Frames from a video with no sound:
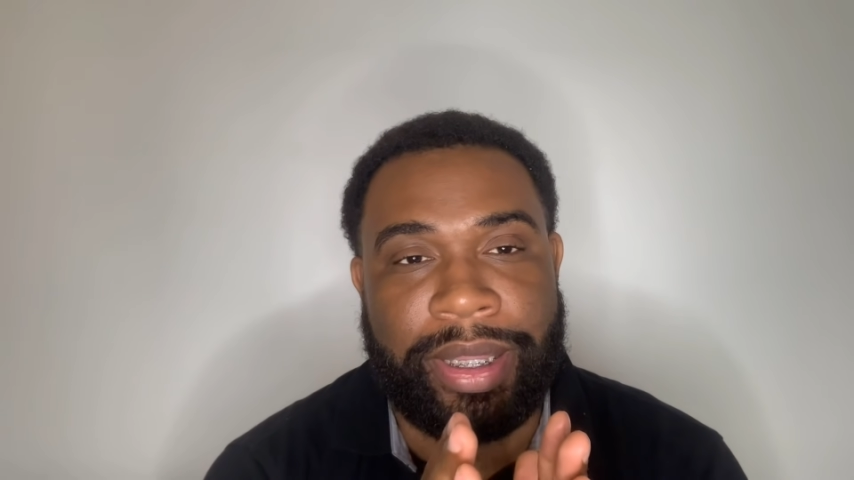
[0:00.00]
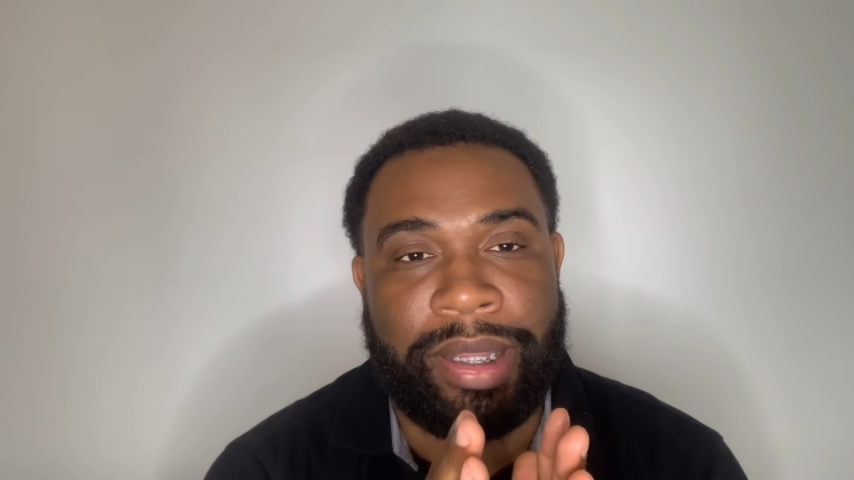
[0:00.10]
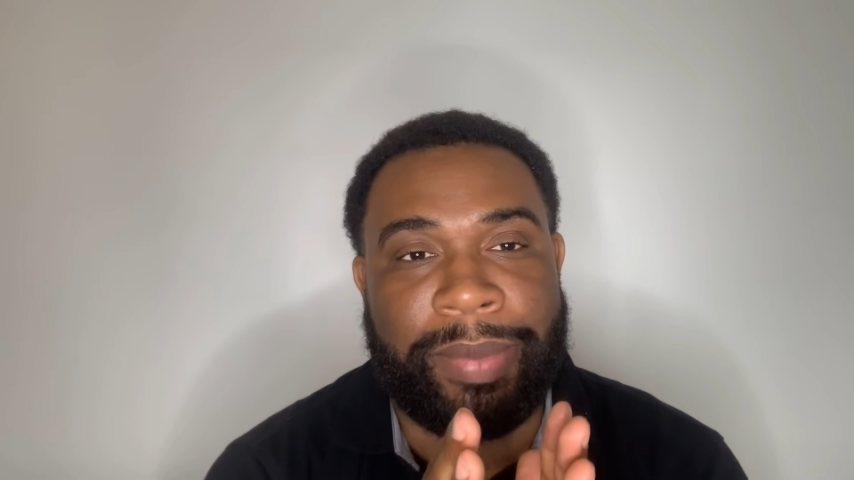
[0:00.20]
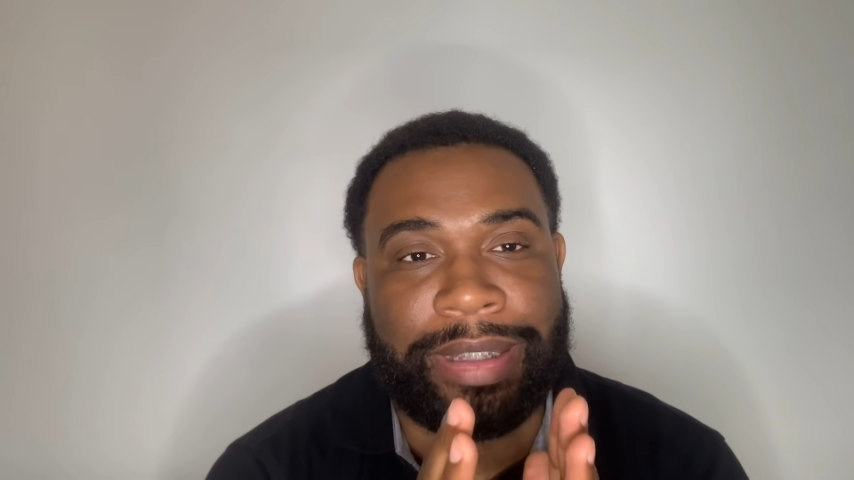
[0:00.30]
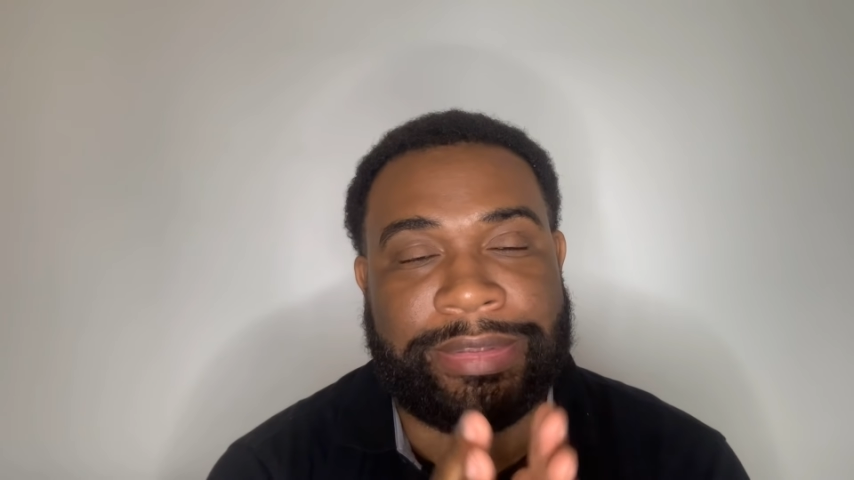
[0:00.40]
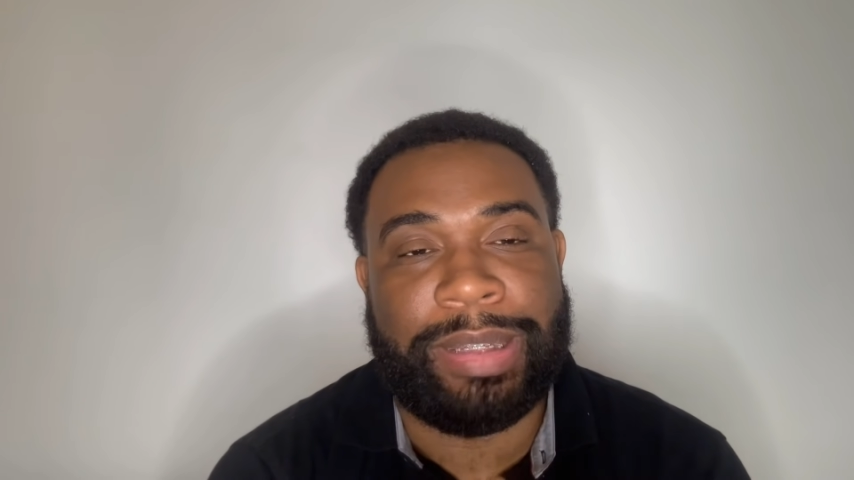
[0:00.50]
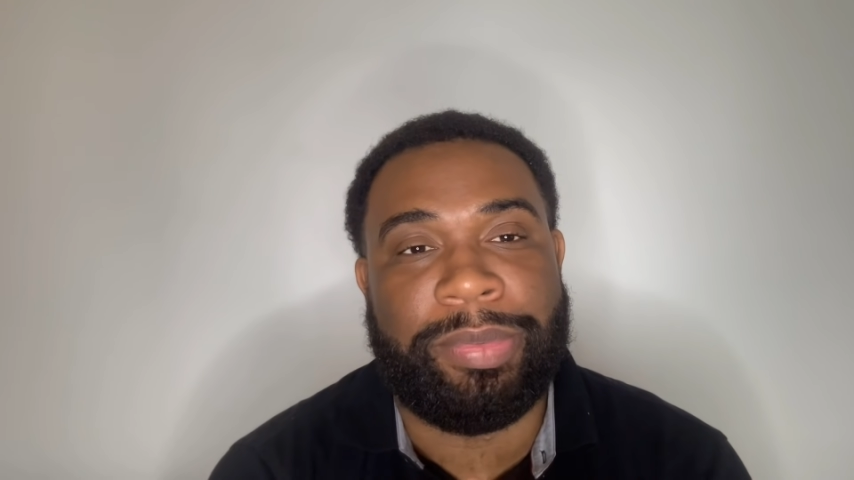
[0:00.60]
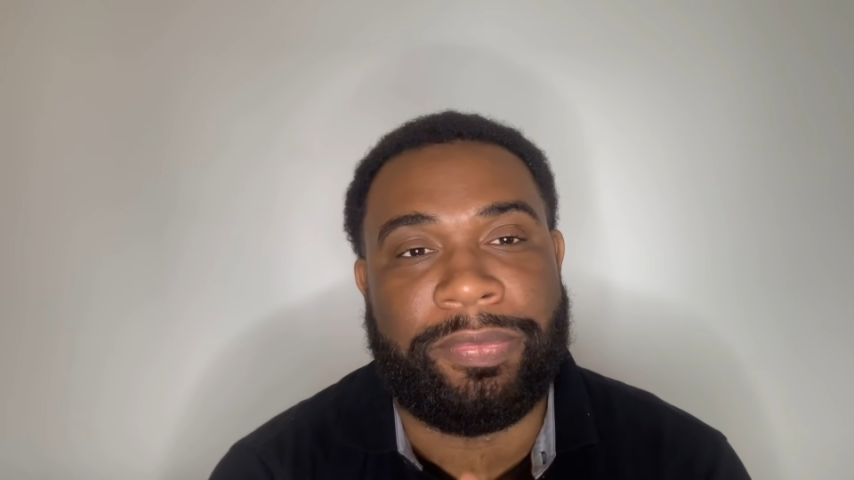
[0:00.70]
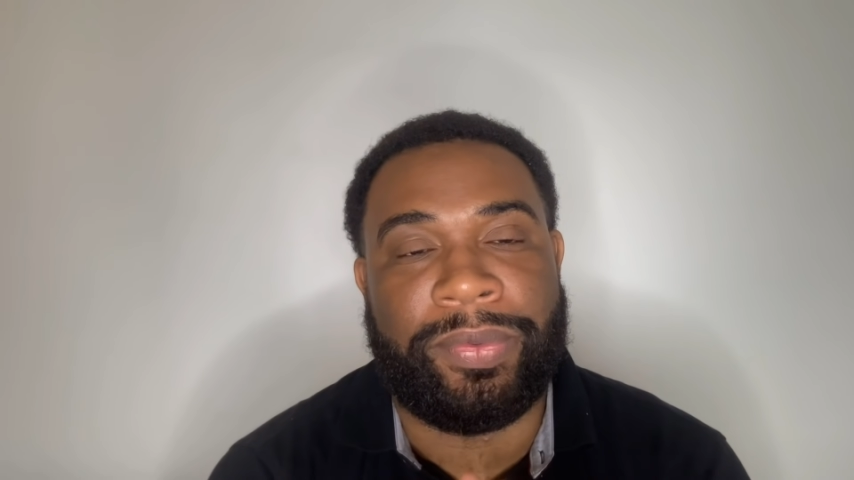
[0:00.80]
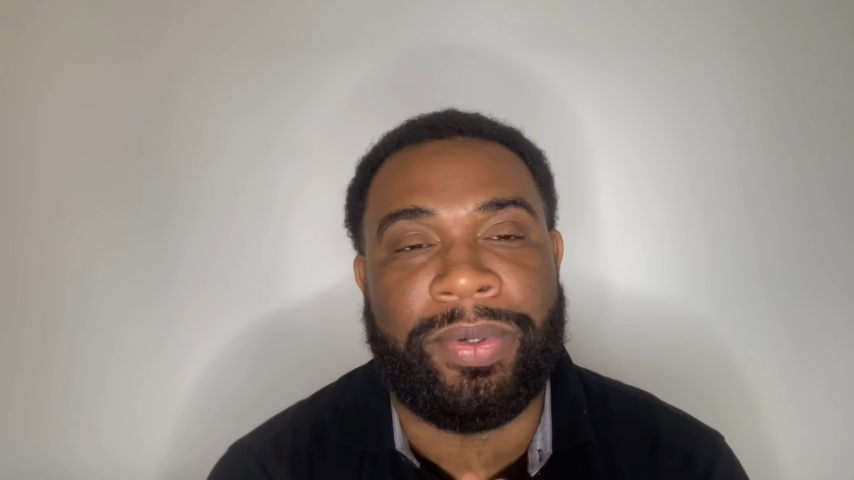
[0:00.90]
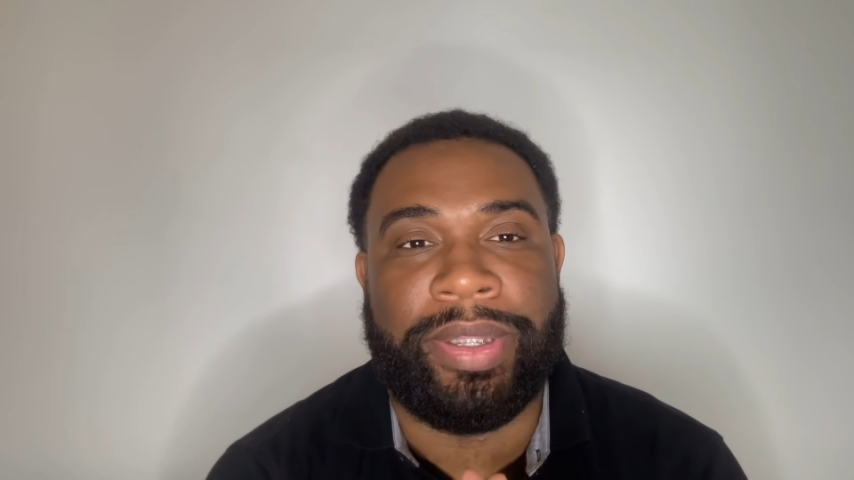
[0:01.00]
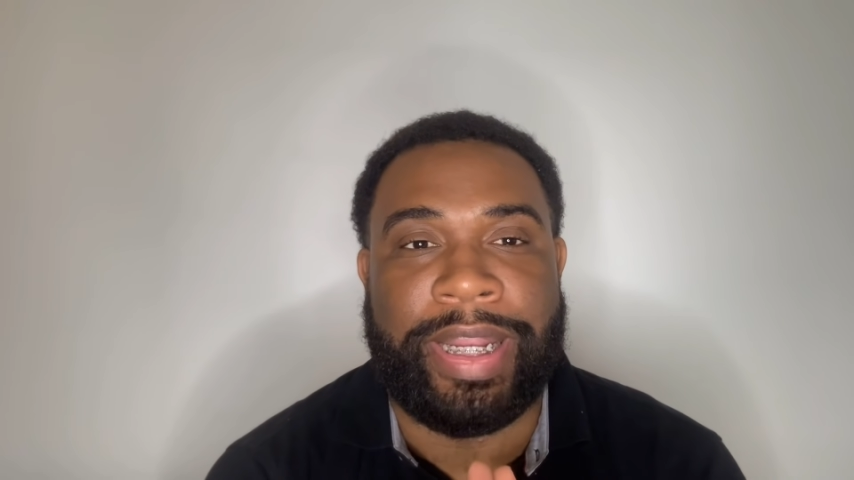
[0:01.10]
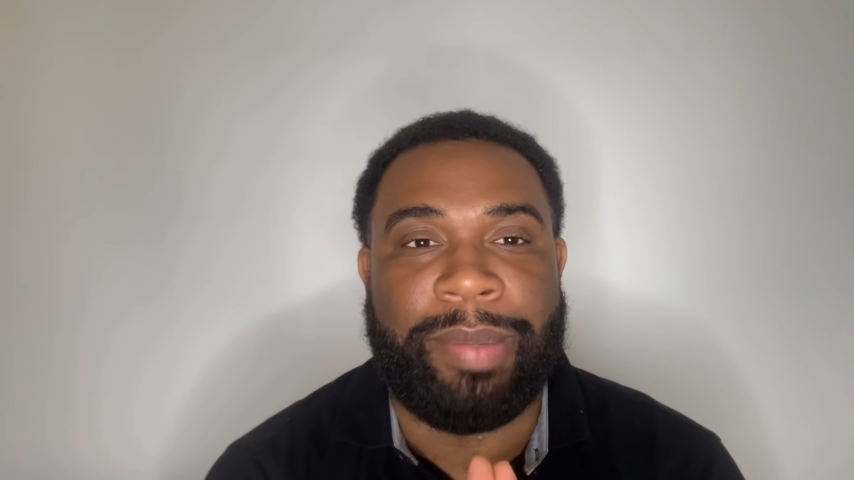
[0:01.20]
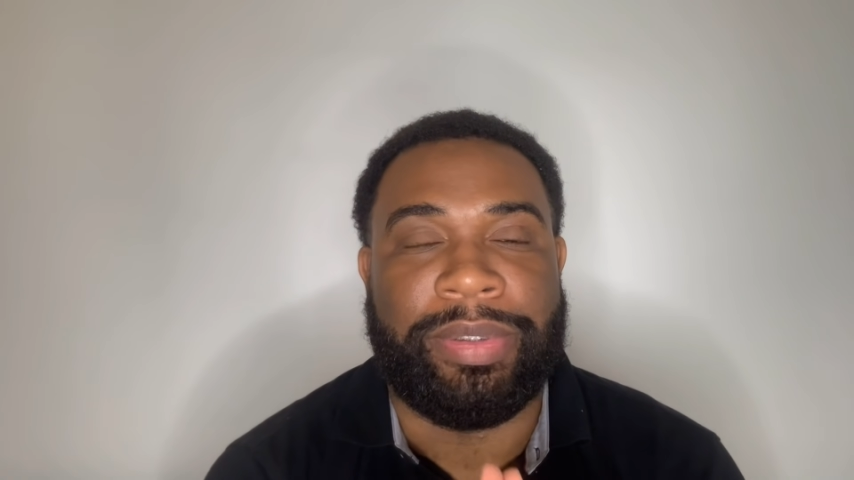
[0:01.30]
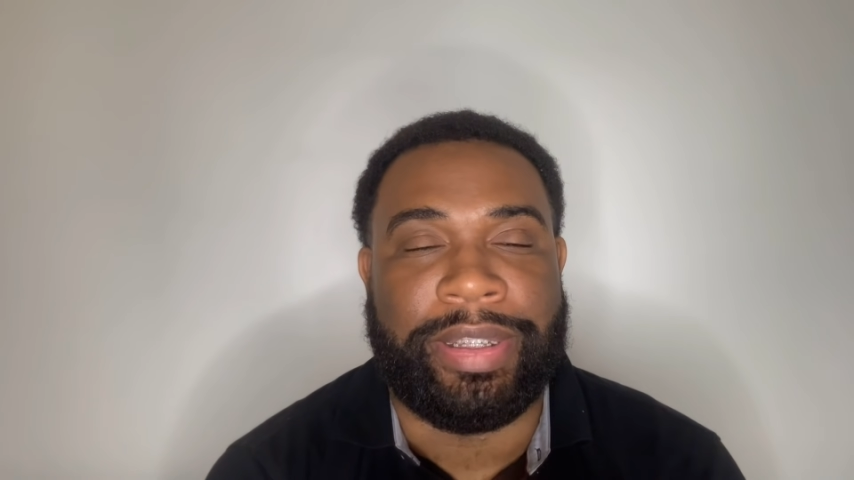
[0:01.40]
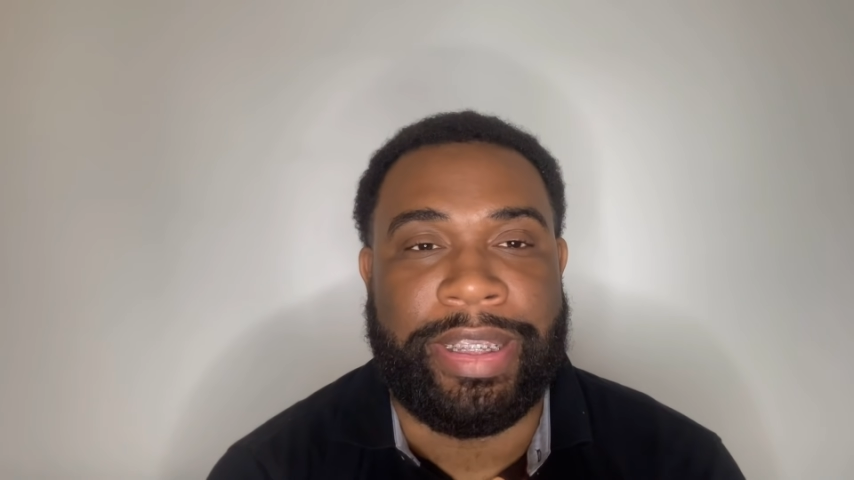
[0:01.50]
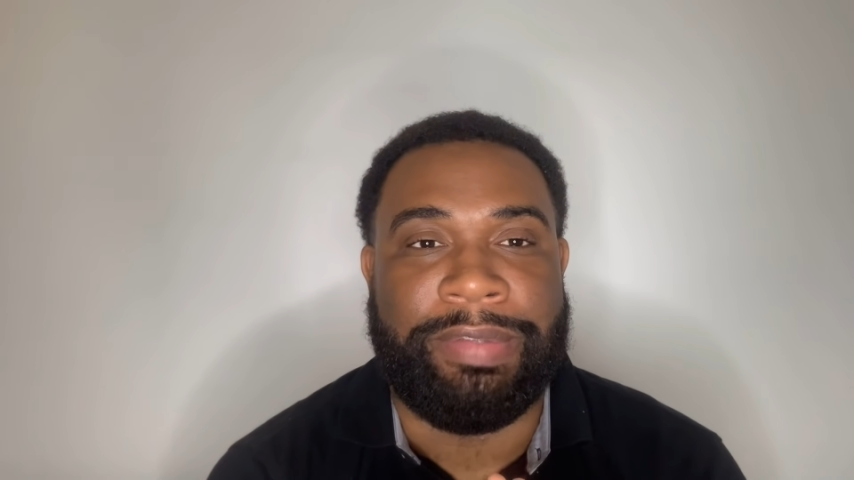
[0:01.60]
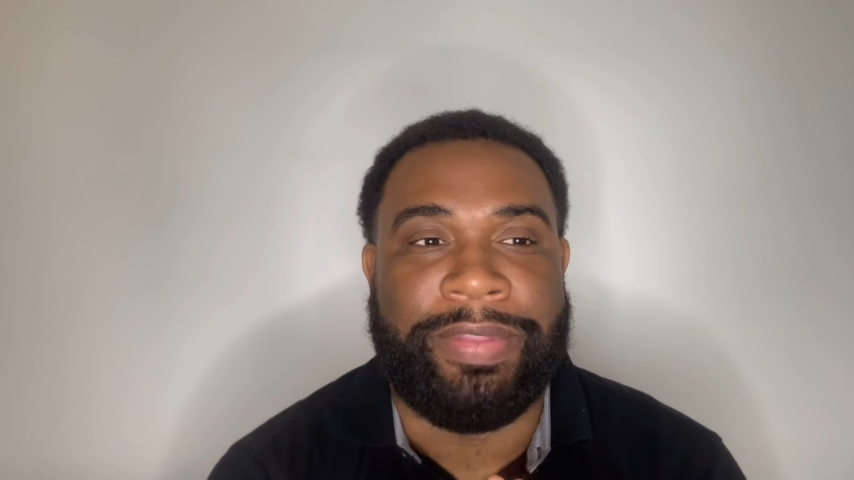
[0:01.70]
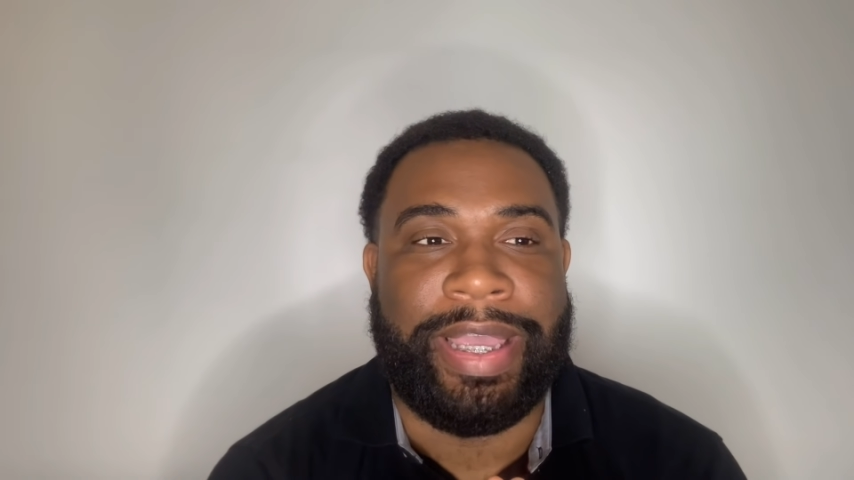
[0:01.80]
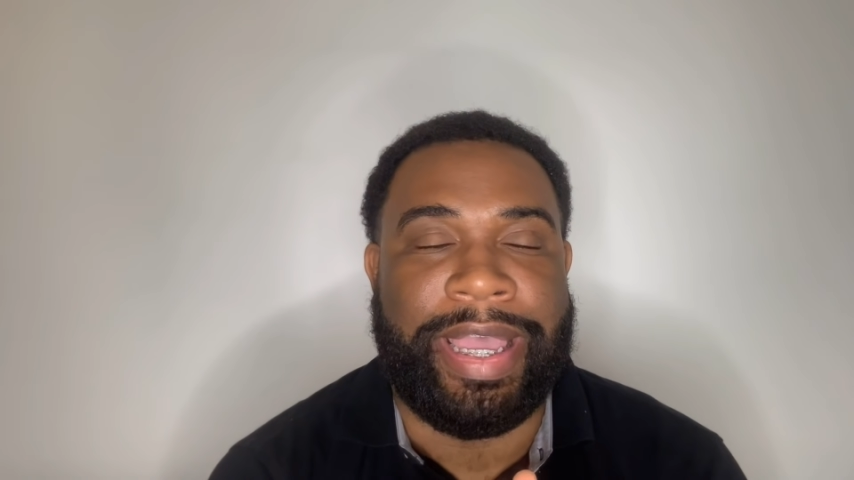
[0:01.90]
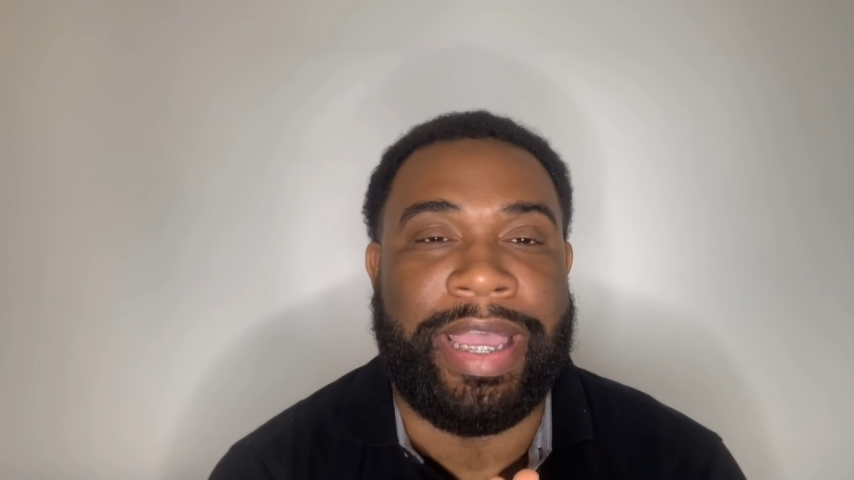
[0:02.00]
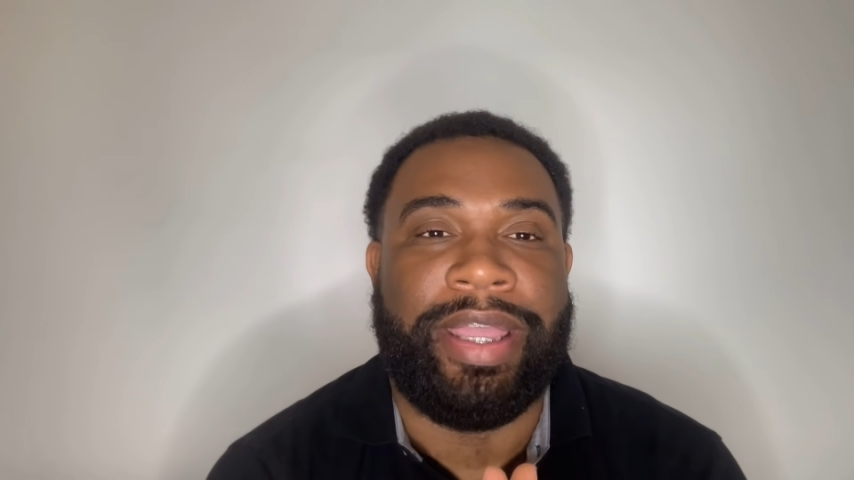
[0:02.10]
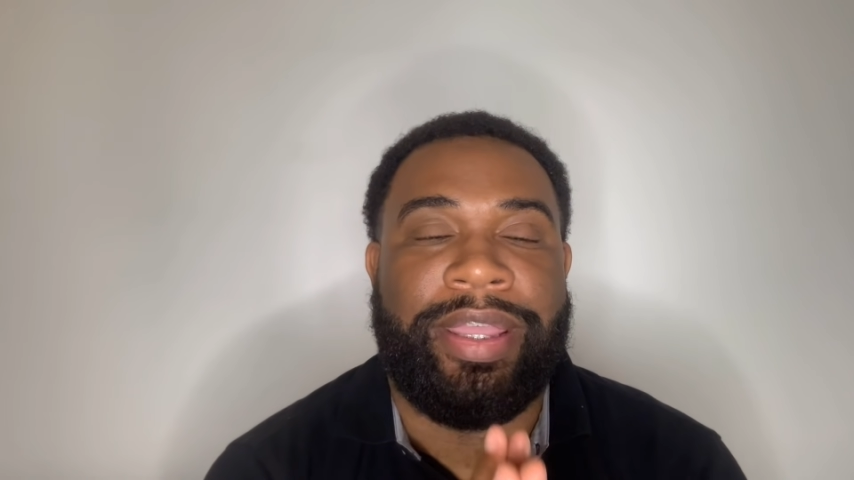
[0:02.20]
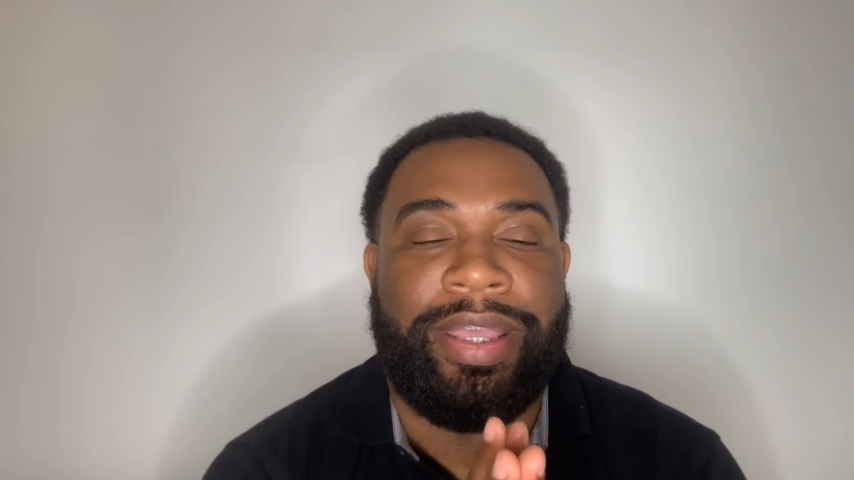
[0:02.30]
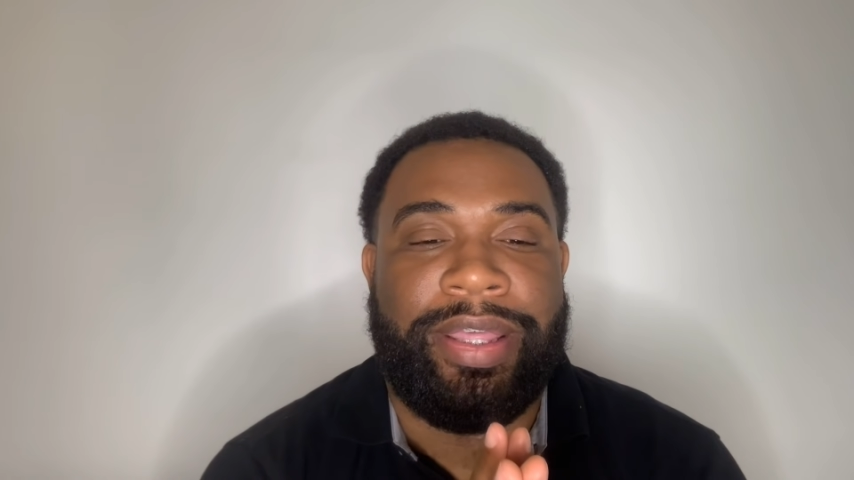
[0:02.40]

I said before that I believe that